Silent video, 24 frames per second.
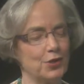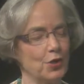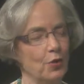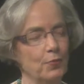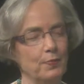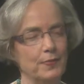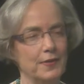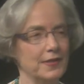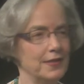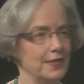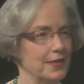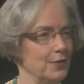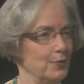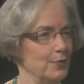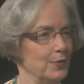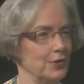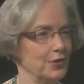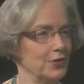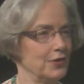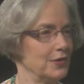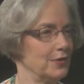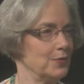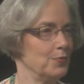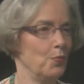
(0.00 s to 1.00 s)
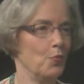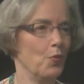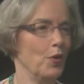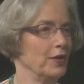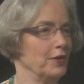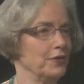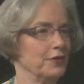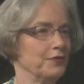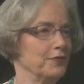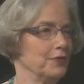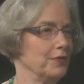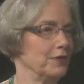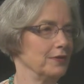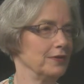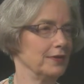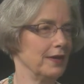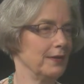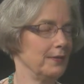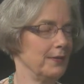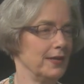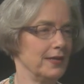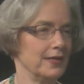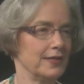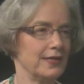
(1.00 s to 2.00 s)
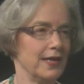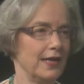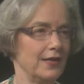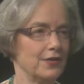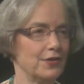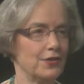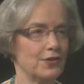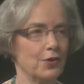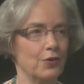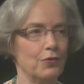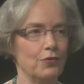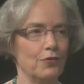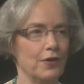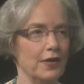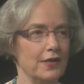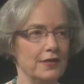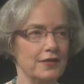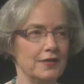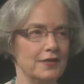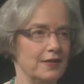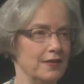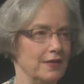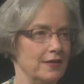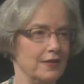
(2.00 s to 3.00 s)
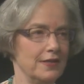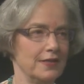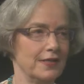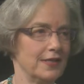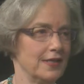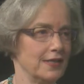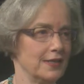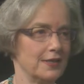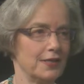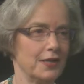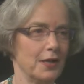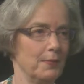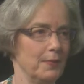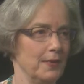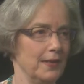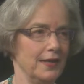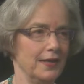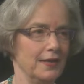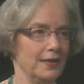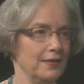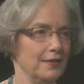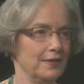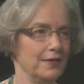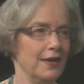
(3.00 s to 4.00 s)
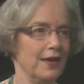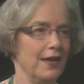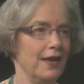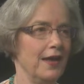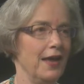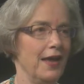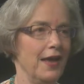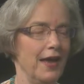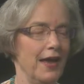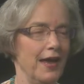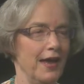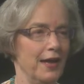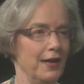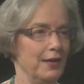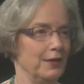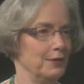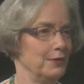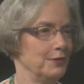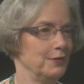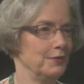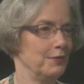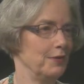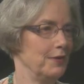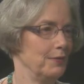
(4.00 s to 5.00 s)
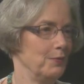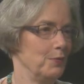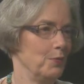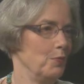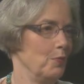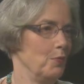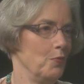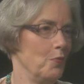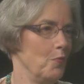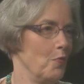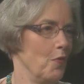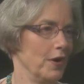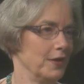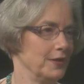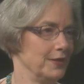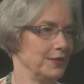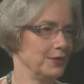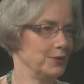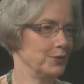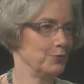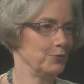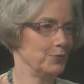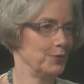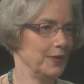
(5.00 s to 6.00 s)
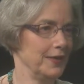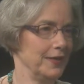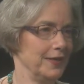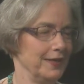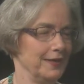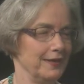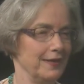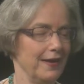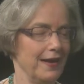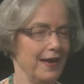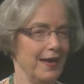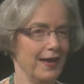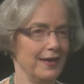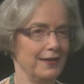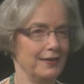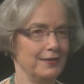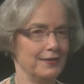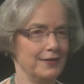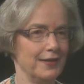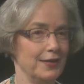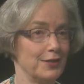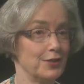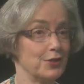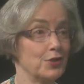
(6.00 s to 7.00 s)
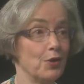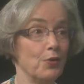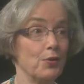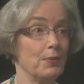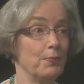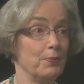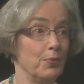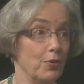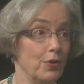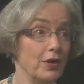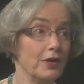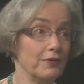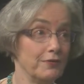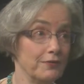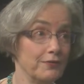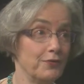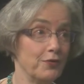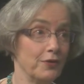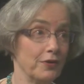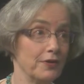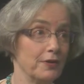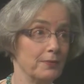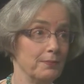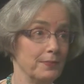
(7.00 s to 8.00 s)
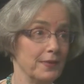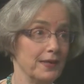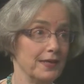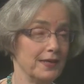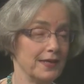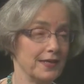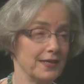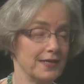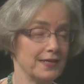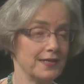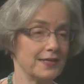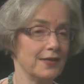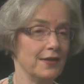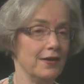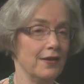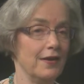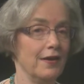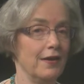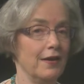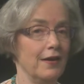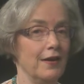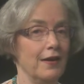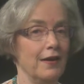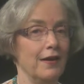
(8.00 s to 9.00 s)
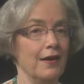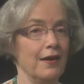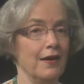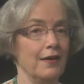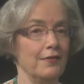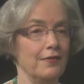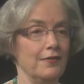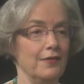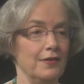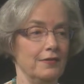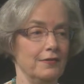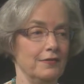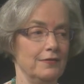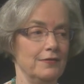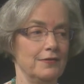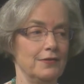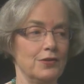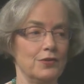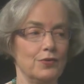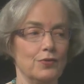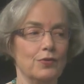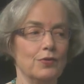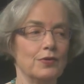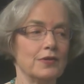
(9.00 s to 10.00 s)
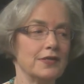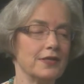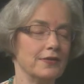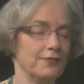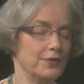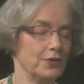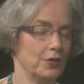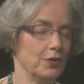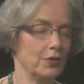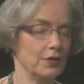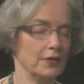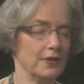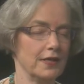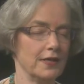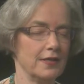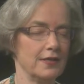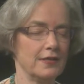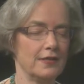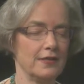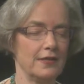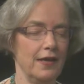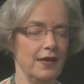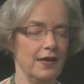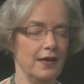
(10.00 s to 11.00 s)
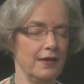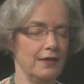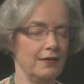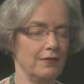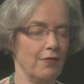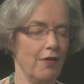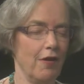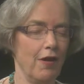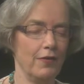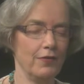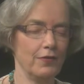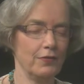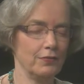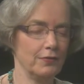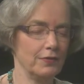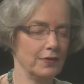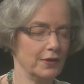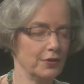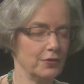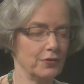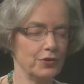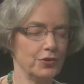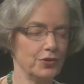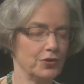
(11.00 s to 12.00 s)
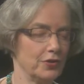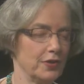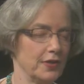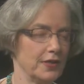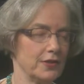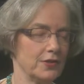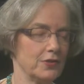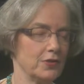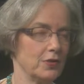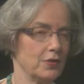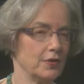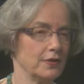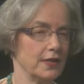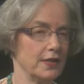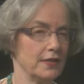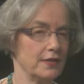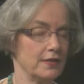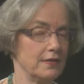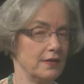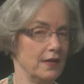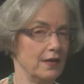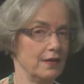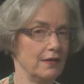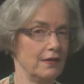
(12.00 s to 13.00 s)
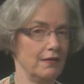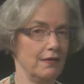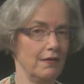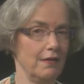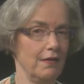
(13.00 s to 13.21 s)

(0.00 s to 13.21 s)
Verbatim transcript: busy, which is wonderful. It, it's so great to see these kids coming in and wanting to read. And it's so important for them because the schools have told us and all the literature has told us that